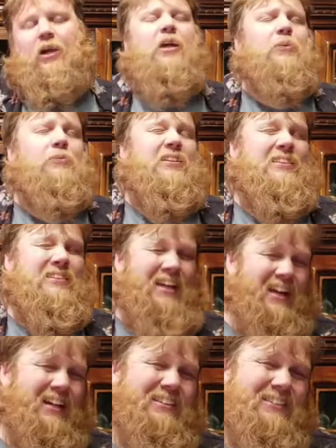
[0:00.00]
And I am
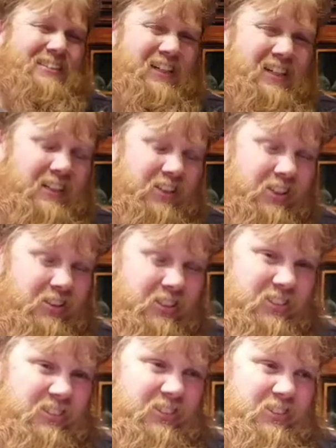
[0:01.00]
sad to say,
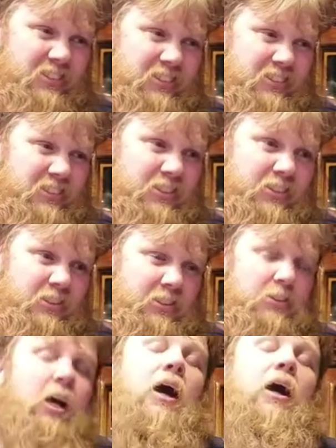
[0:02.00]

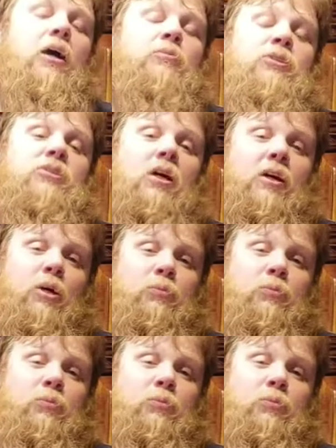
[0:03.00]
time does not